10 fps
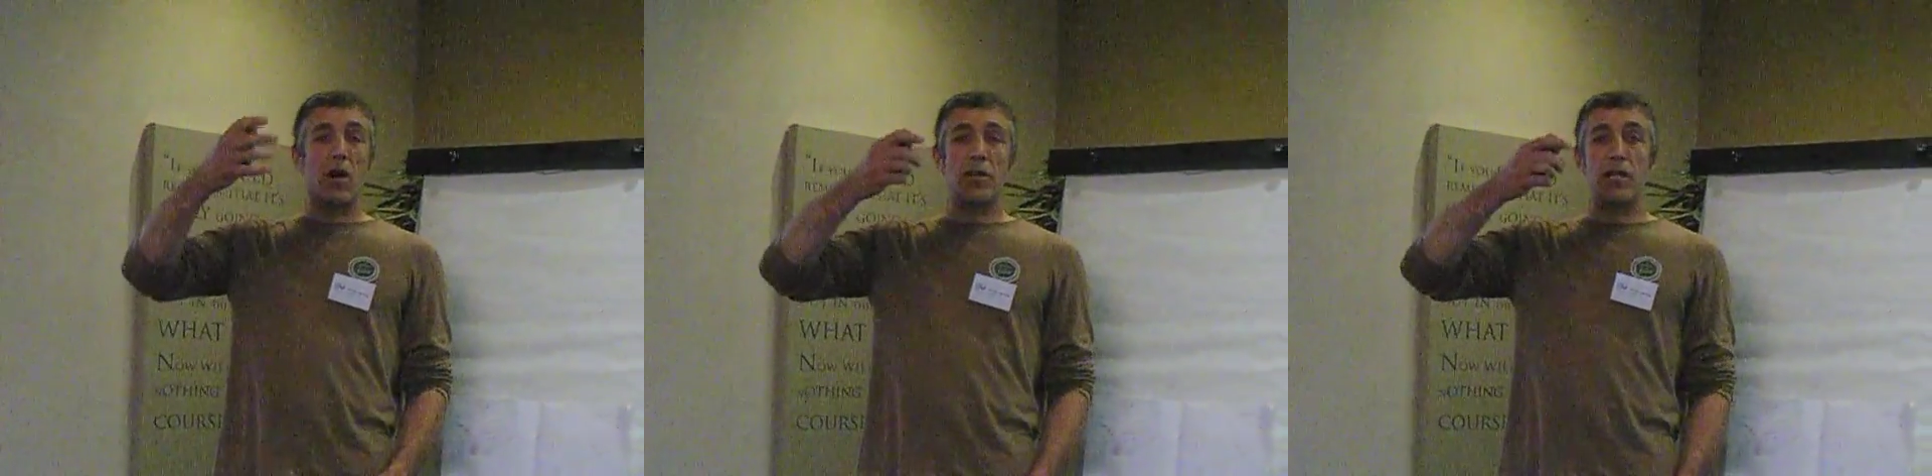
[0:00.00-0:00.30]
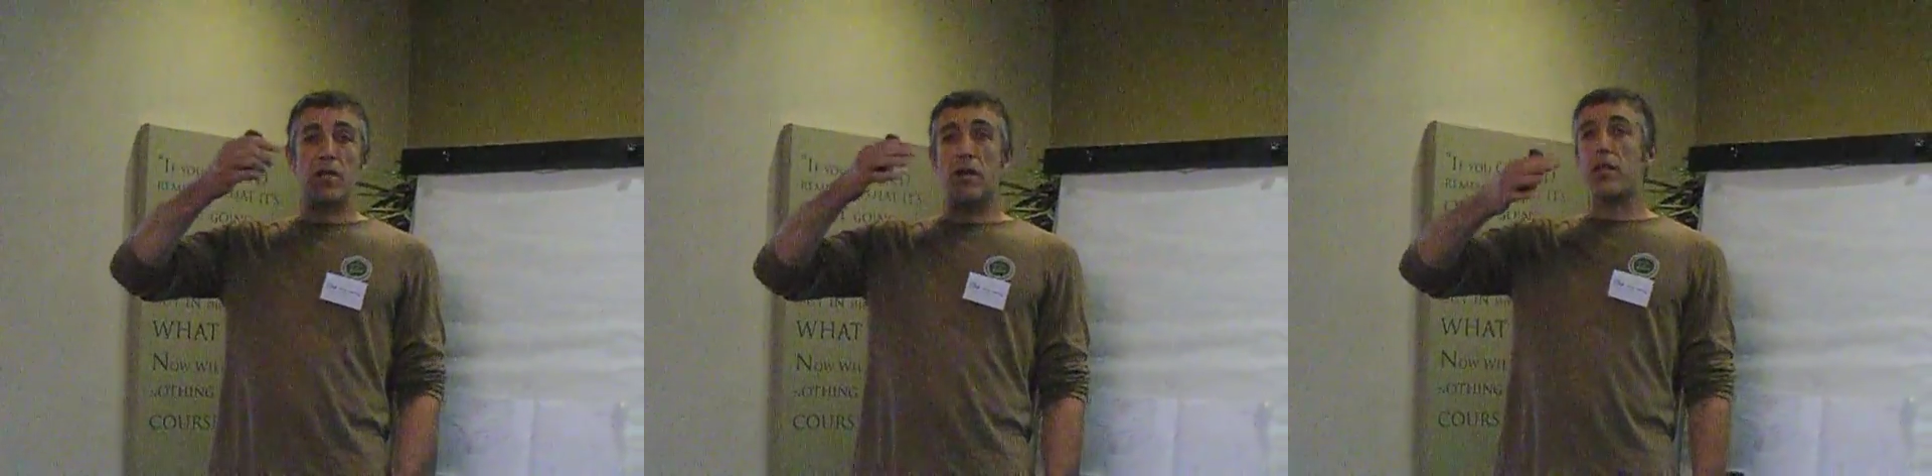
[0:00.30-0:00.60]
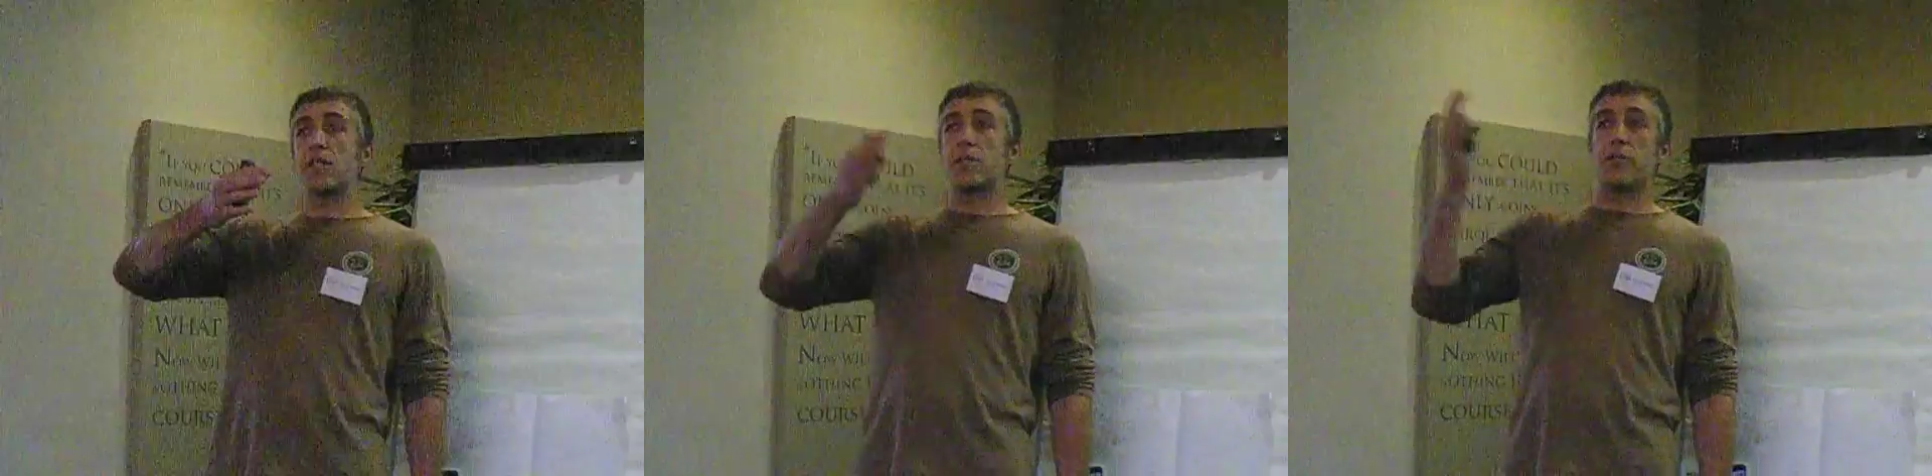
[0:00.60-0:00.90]
are
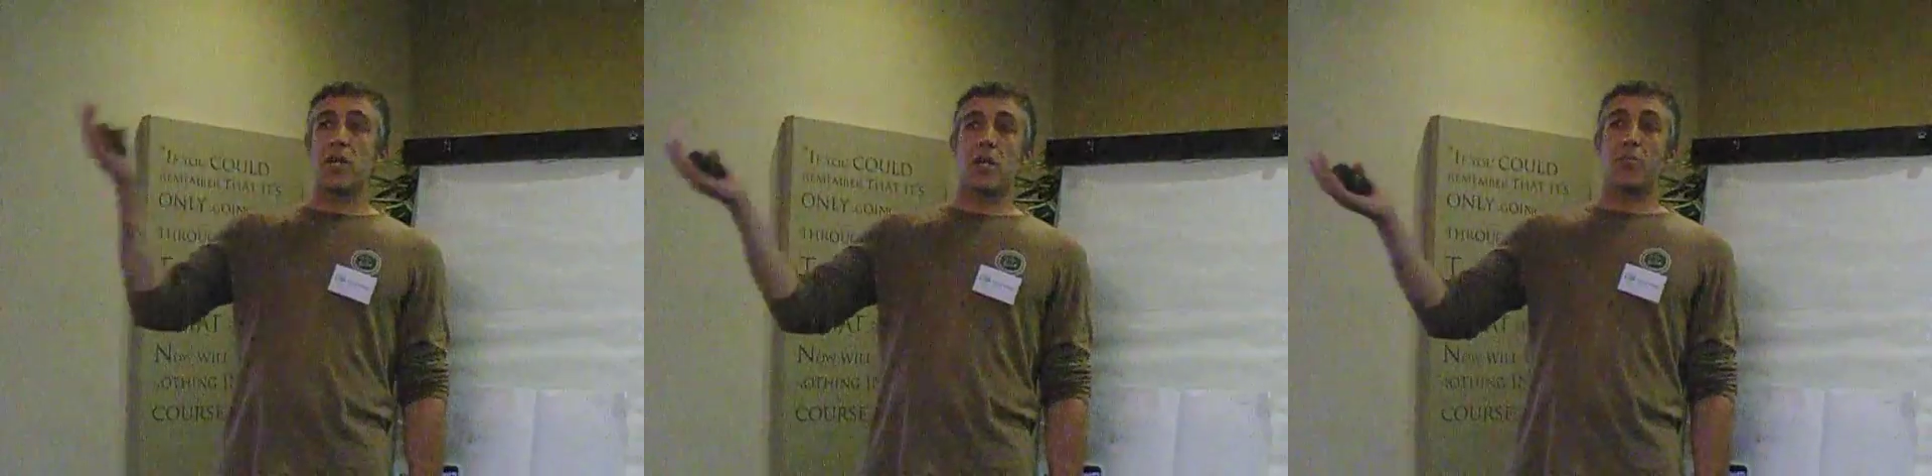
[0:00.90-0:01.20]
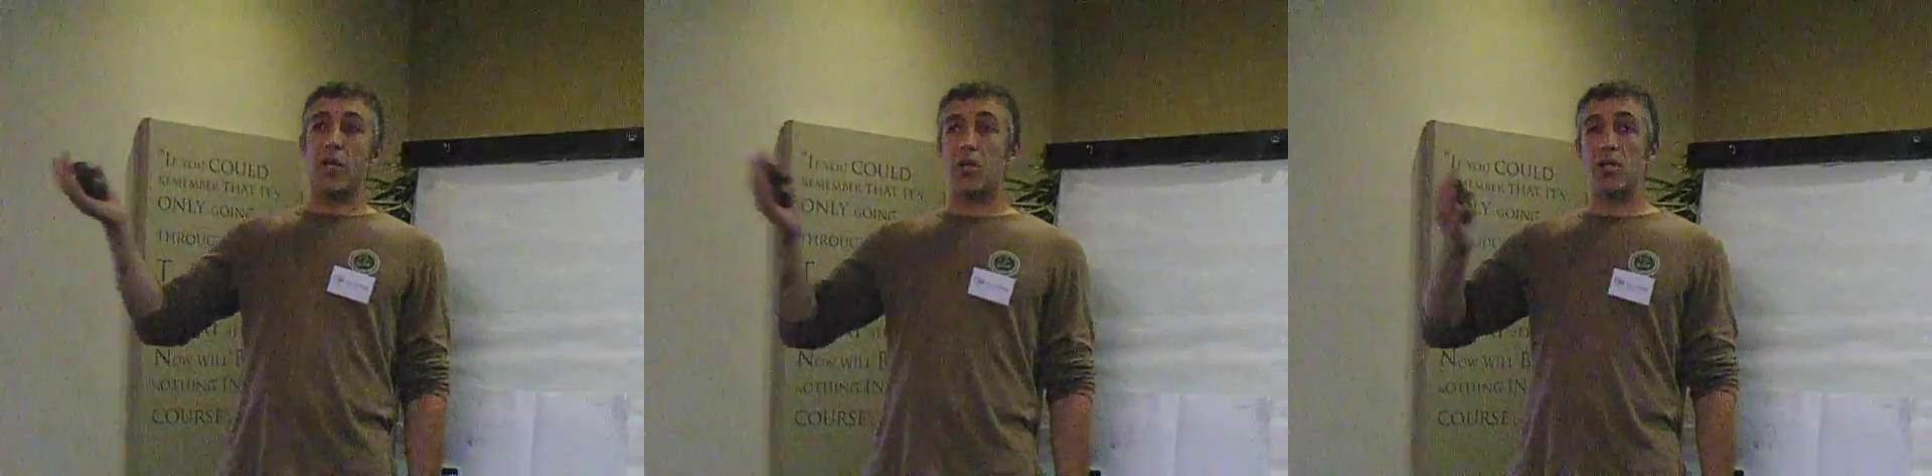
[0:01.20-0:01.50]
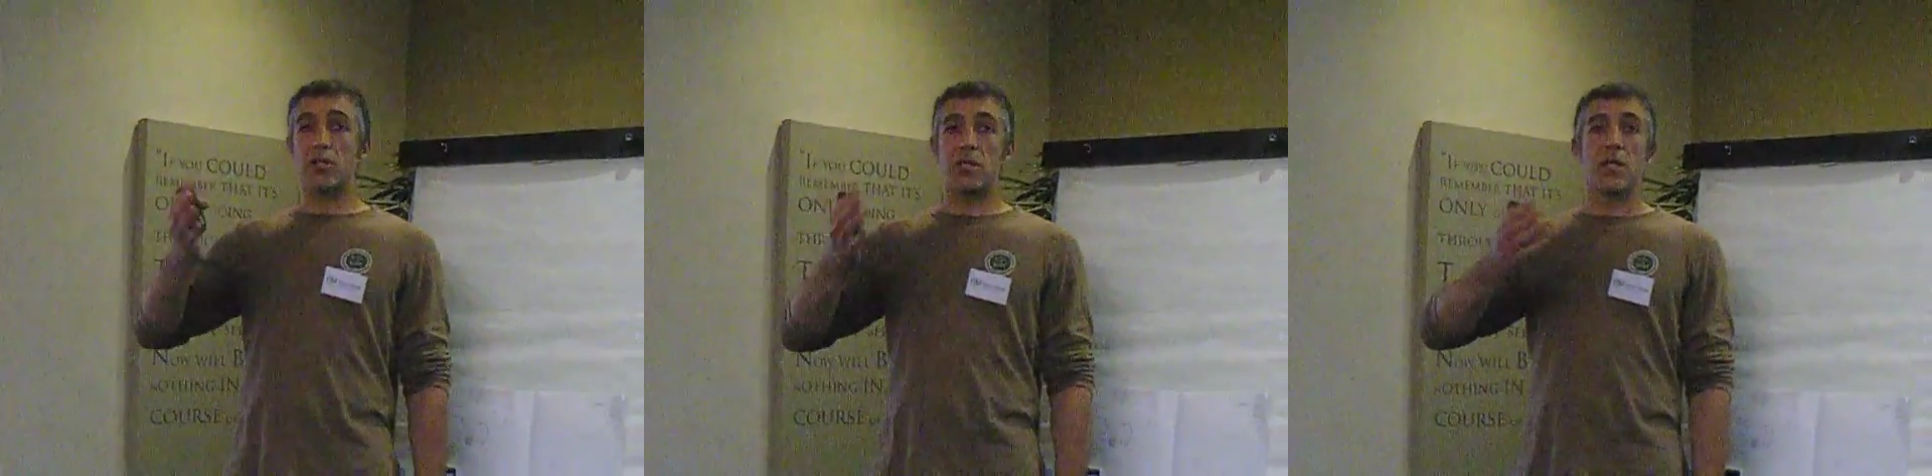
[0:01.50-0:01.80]
they jumping out
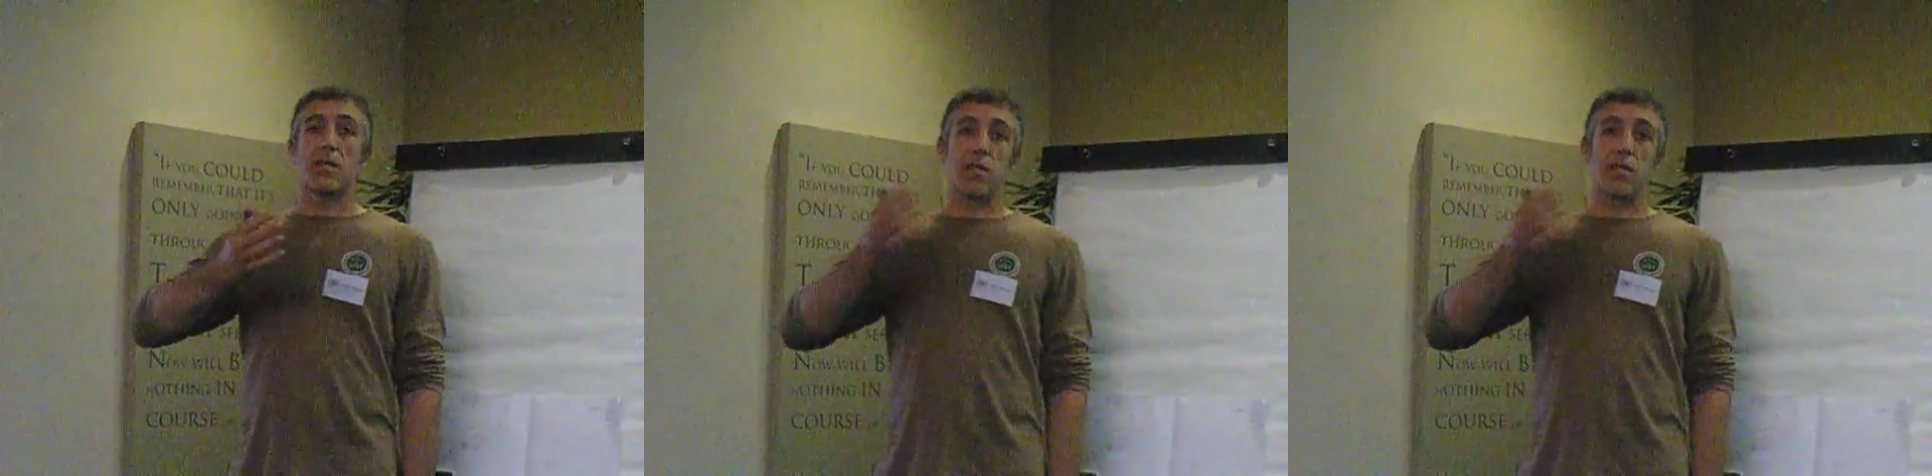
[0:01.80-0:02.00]
because